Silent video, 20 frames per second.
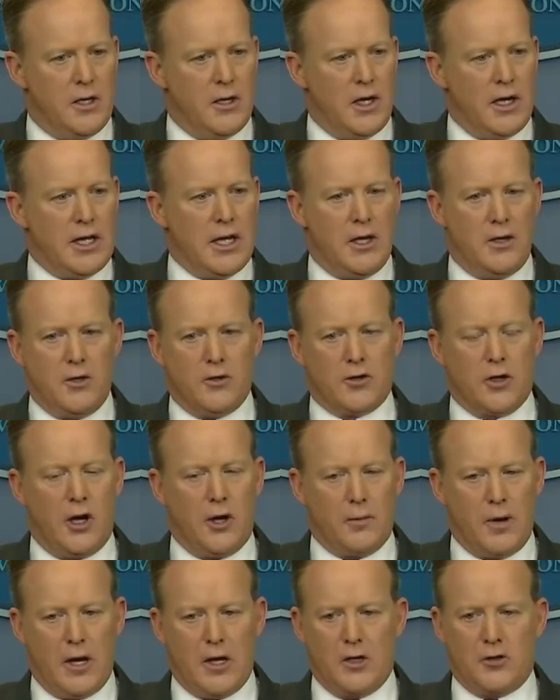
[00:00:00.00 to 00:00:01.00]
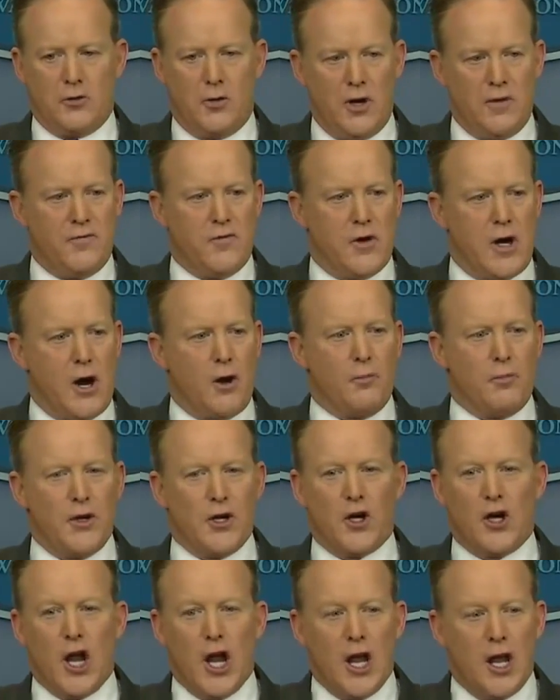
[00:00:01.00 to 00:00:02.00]
Again, you talk about in a 24-hour
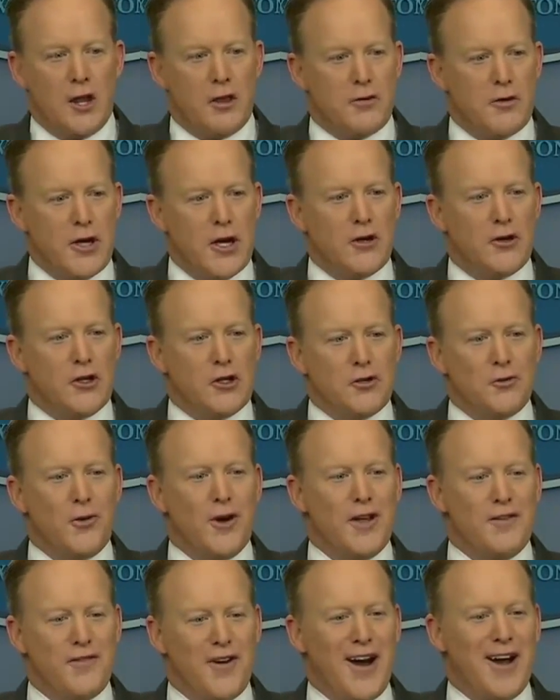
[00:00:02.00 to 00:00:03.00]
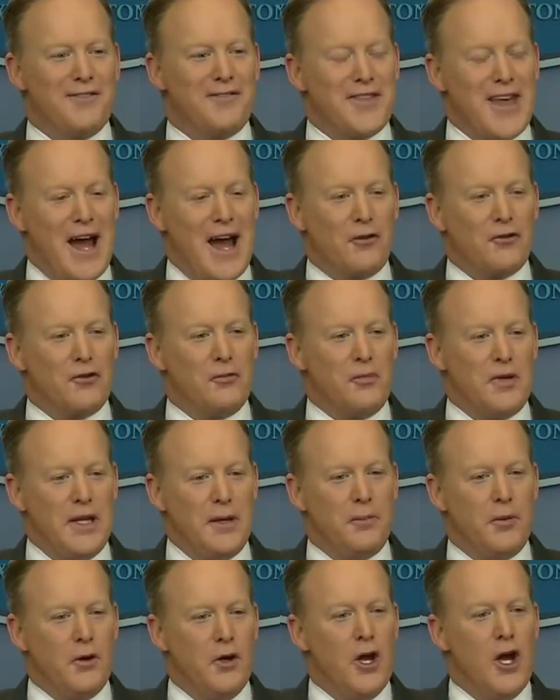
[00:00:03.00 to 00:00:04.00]
period, 325,000
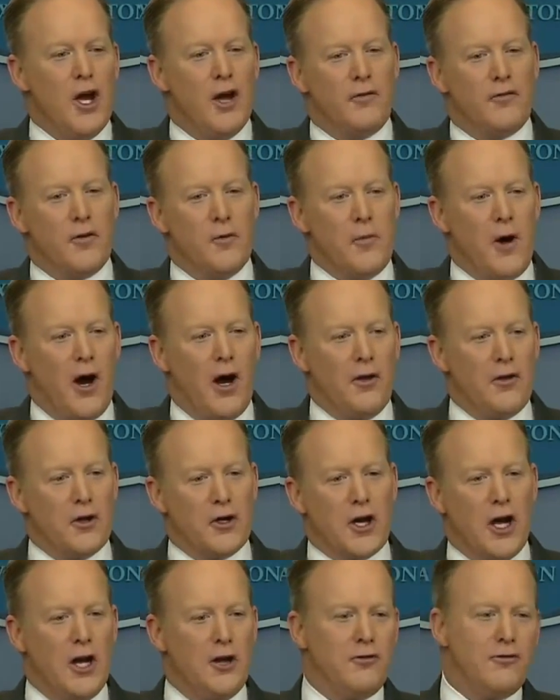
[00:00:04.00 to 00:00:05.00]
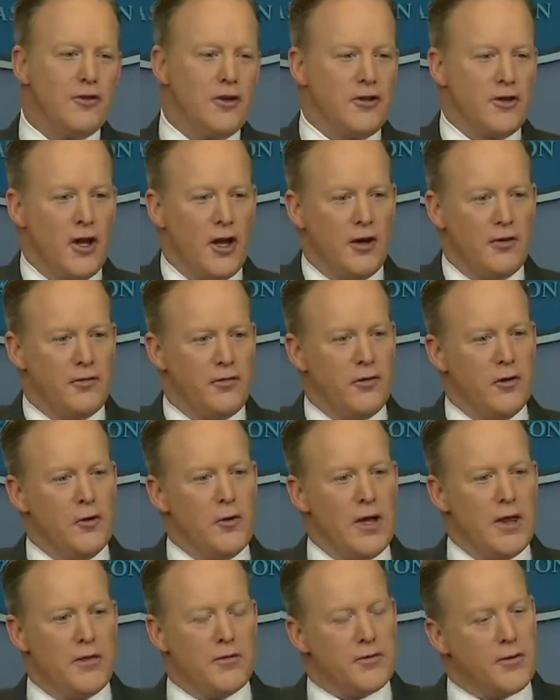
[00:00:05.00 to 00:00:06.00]
people from other countries flew
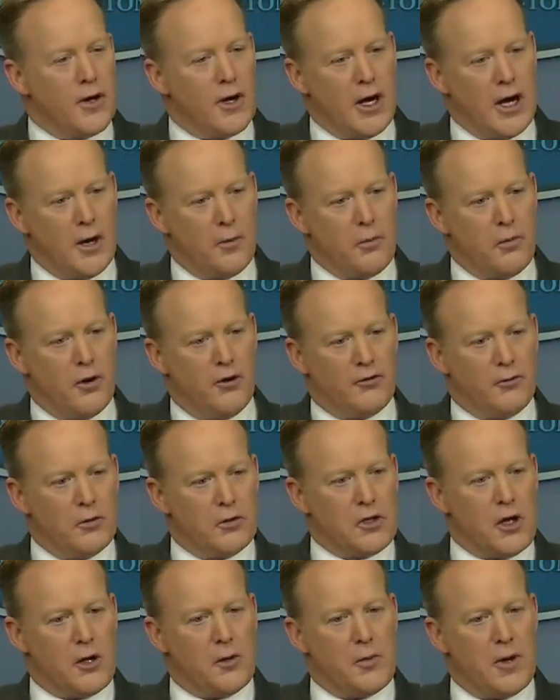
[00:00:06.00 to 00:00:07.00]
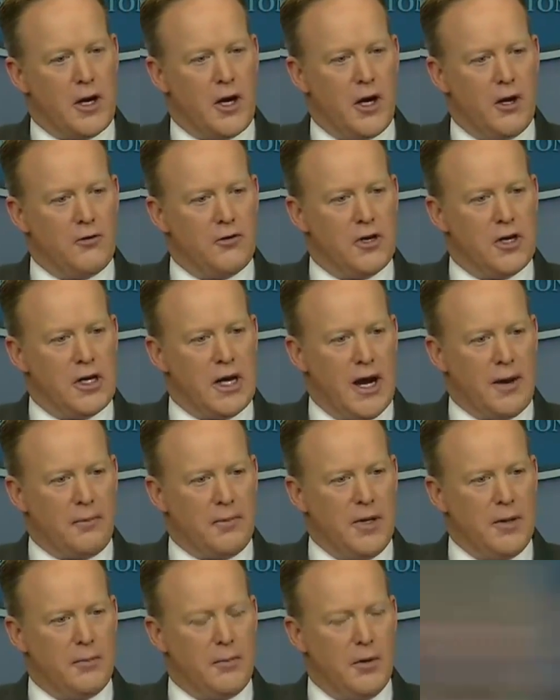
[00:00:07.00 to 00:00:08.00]
in through our airports, and we're talking about 109
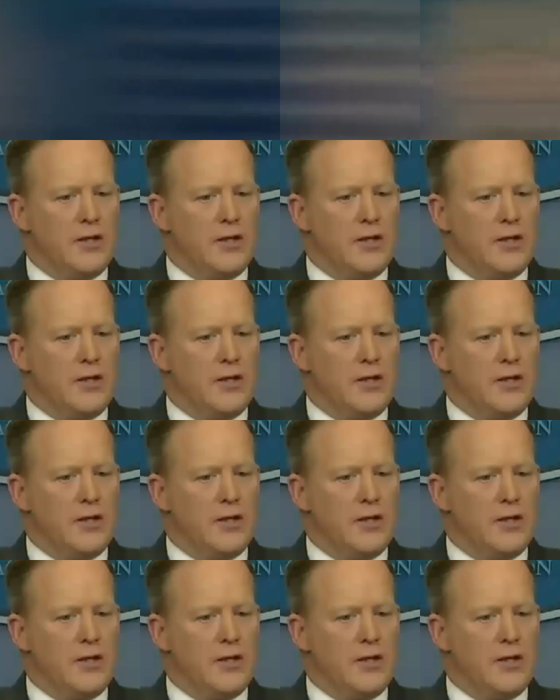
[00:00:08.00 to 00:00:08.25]
people.